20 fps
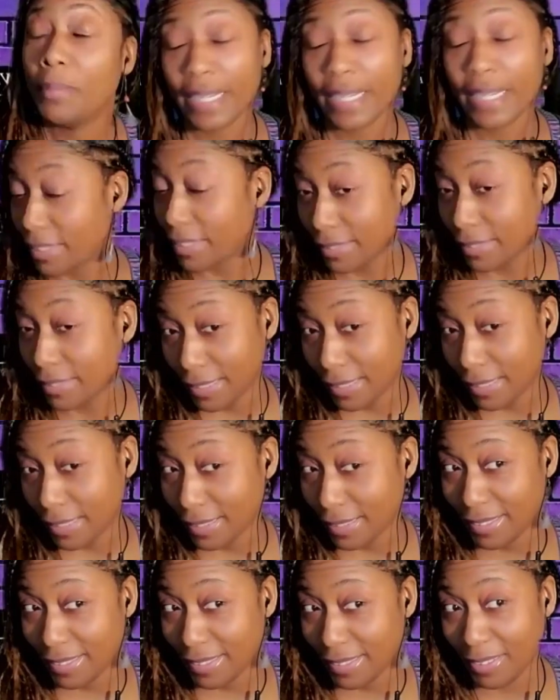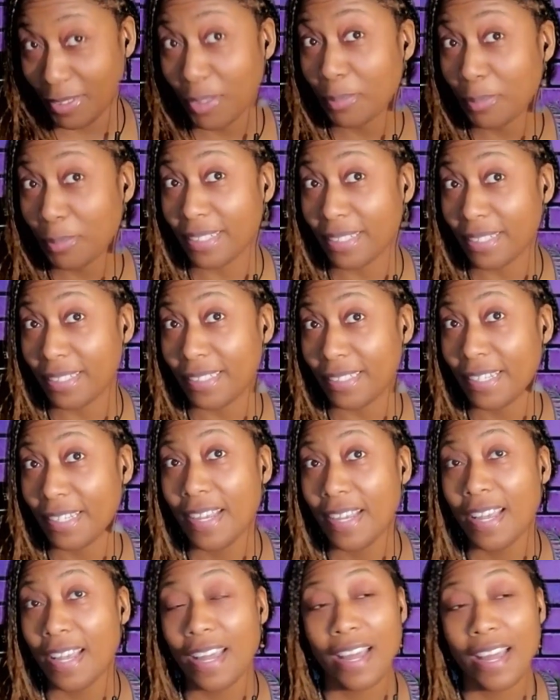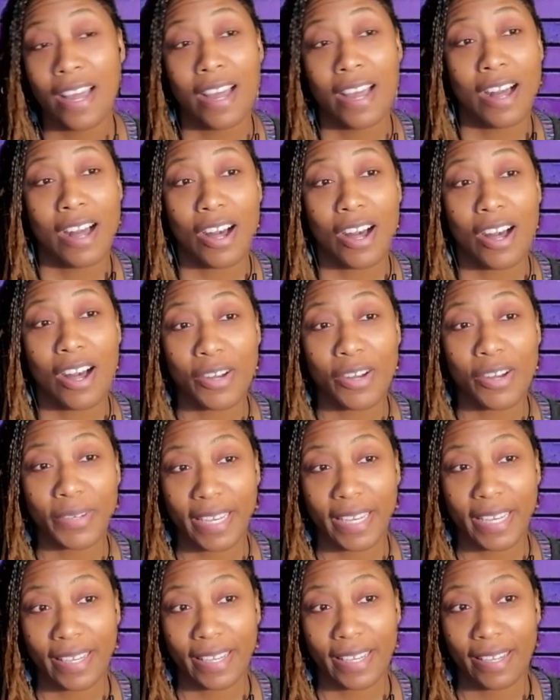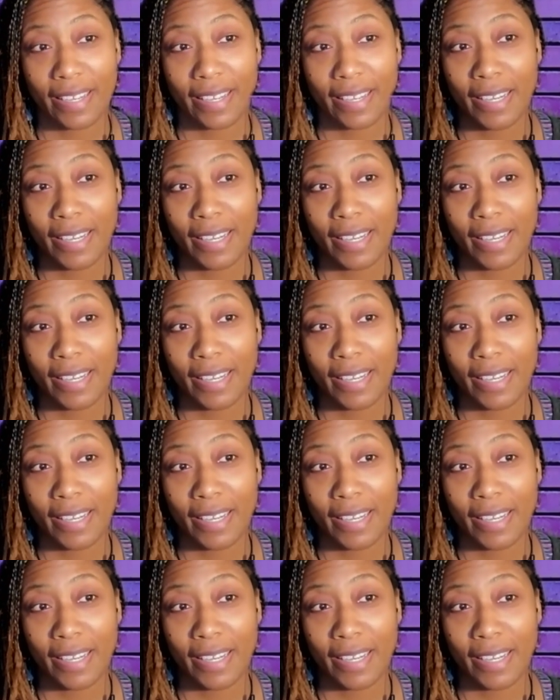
God. Oh my God. Okay.